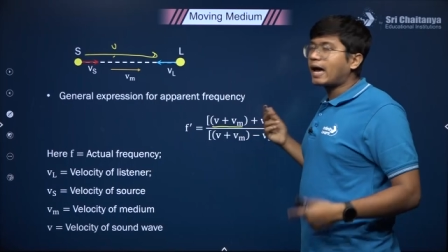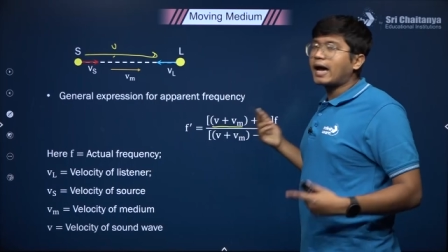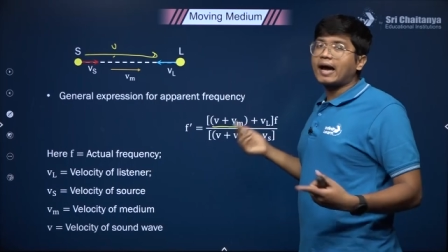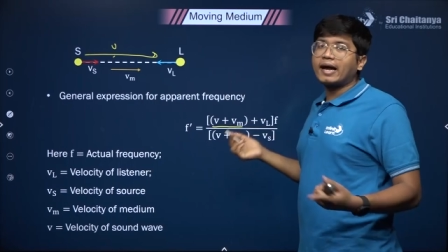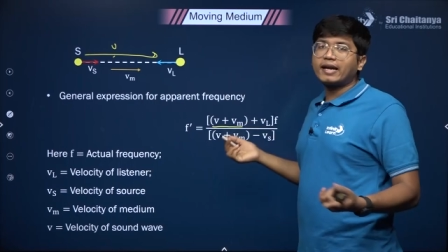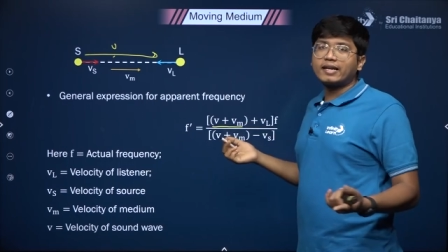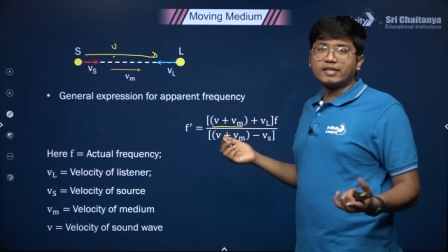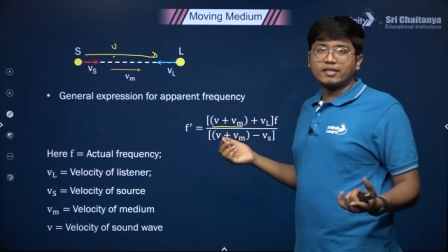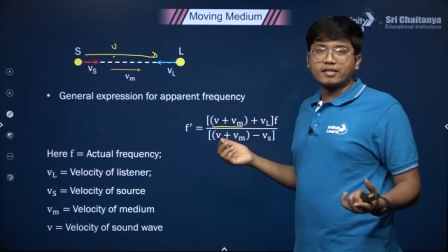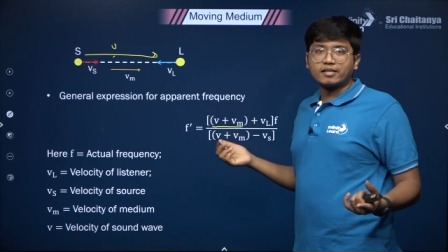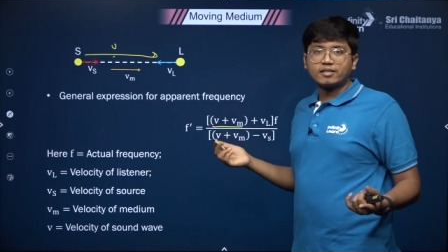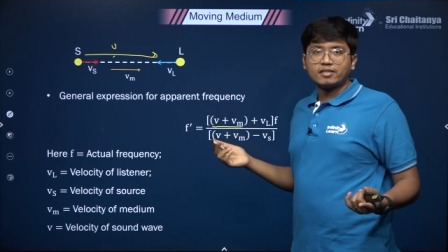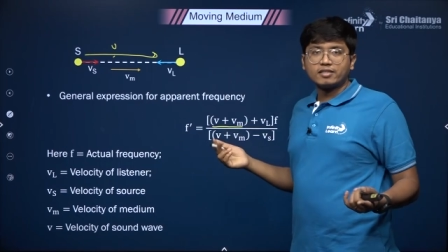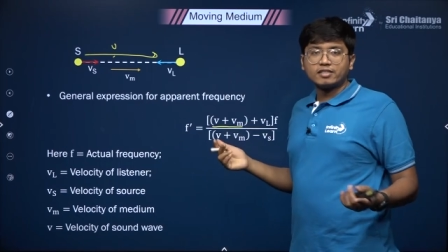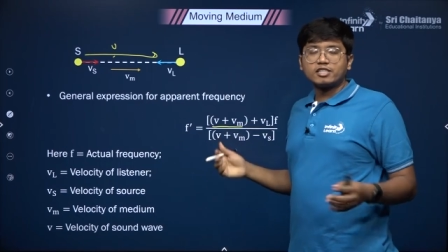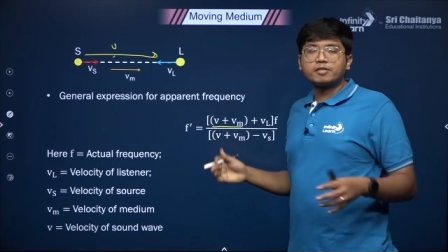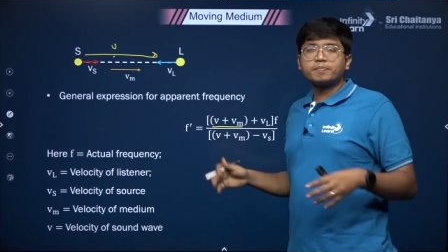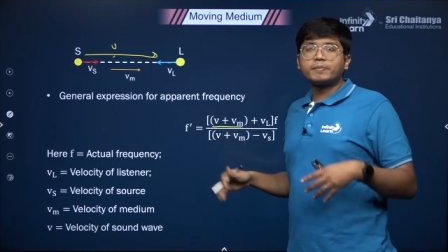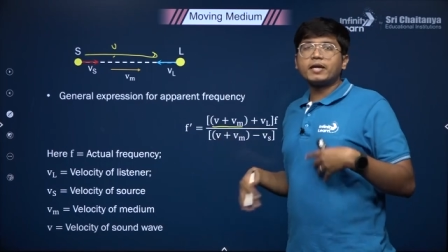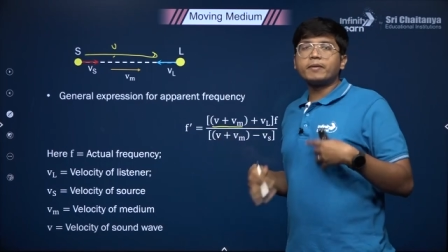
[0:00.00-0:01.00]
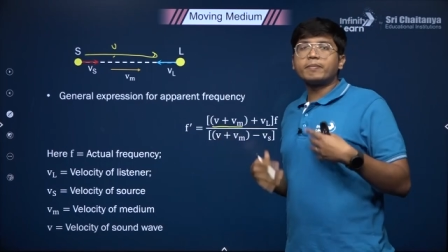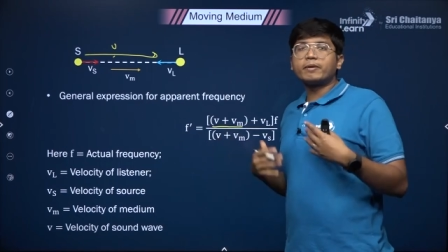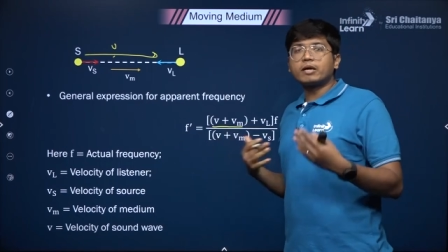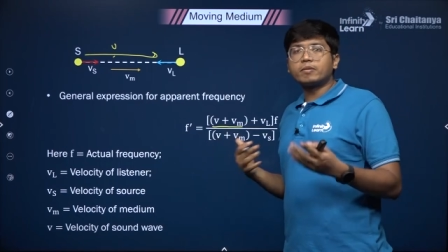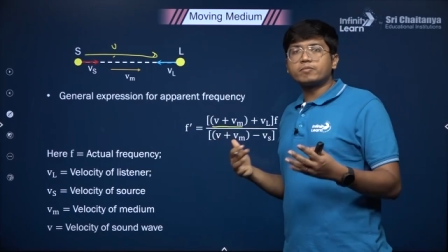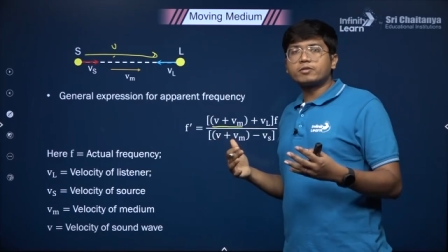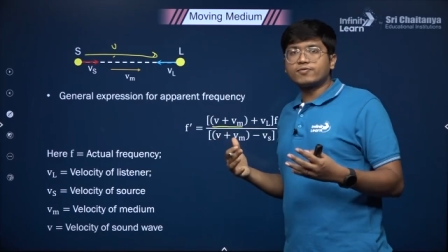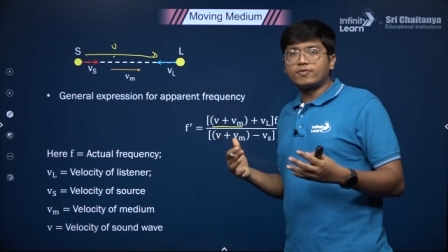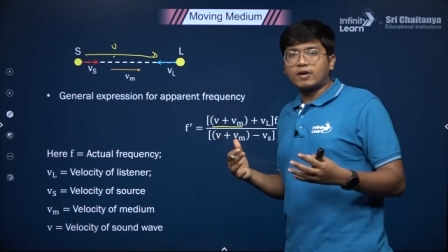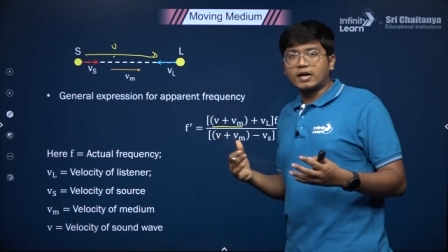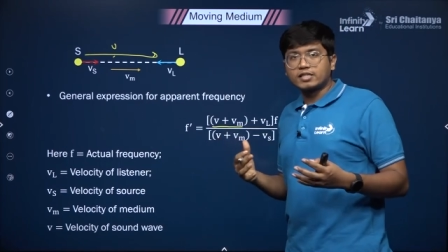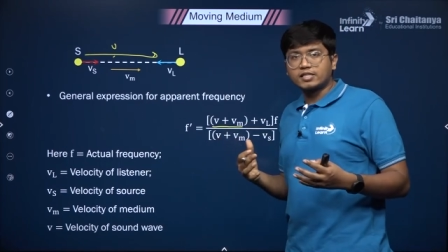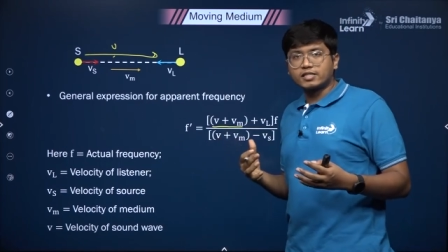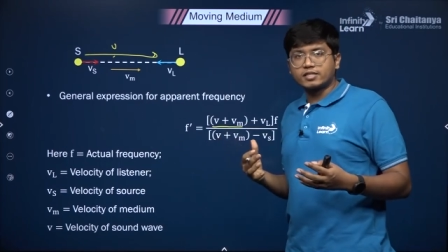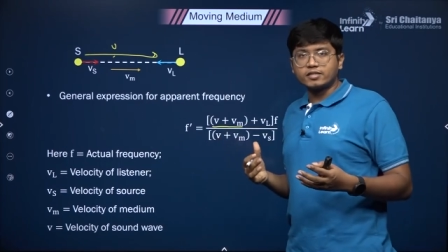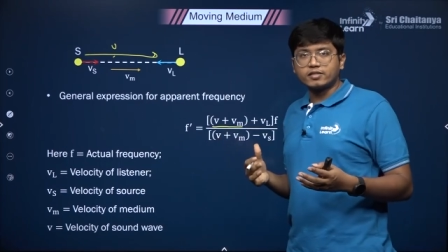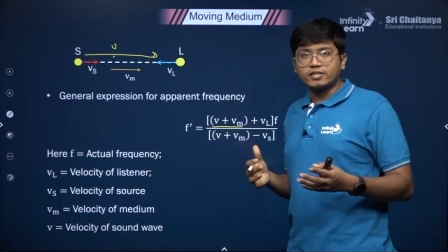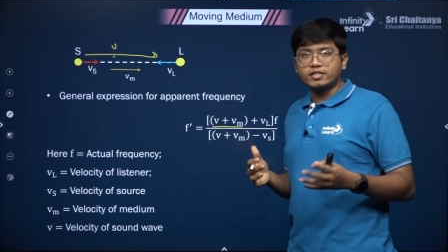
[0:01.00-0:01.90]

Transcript: add it. The speed becomes faster.